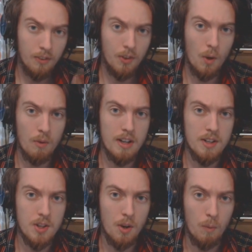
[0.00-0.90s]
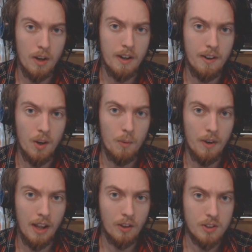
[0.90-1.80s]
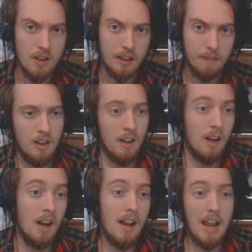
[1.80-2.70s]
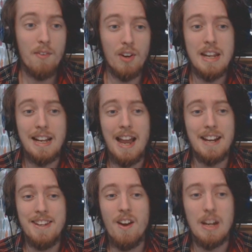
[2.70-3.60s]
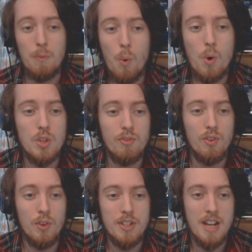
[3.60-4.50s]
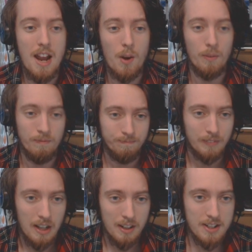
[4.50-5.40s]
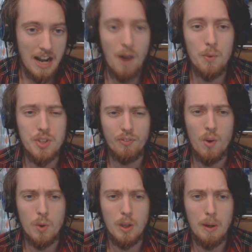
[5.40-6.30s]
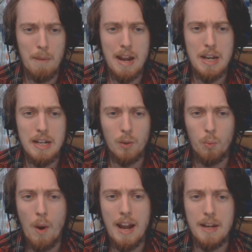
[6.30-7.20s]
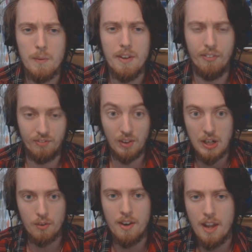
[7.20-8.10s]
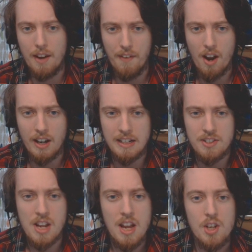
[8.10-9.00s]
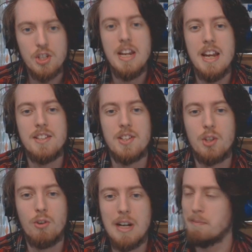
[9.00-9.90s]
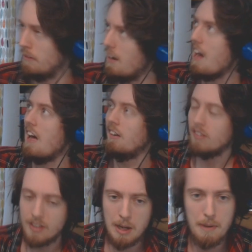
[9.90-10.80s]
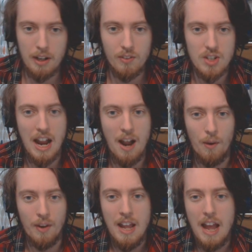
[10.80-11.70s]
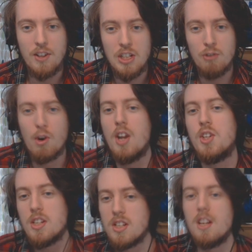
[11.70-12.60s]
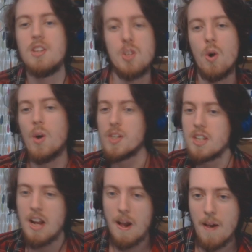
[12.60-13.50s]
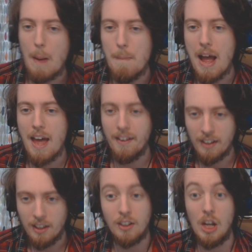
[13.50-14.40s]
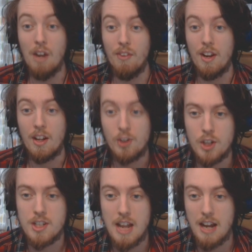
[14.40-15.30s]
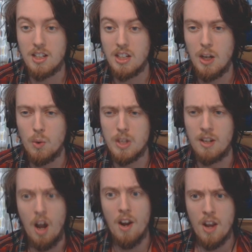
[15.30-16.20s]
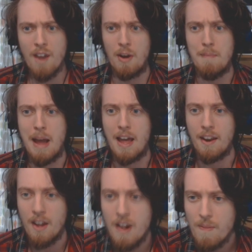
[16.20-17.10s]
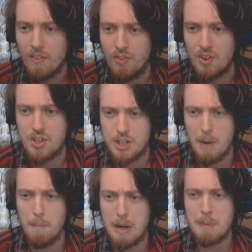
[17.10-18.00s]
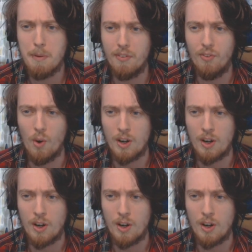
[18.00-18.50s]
Don't read into it why I know what that looks like. A heavily clad knight walks through the town. The townsfolk make way with fear in their eyes. She hears a scream, ah, in the middle of town, and she rushes to the source. A man, the governor, just executed another man for stumbling before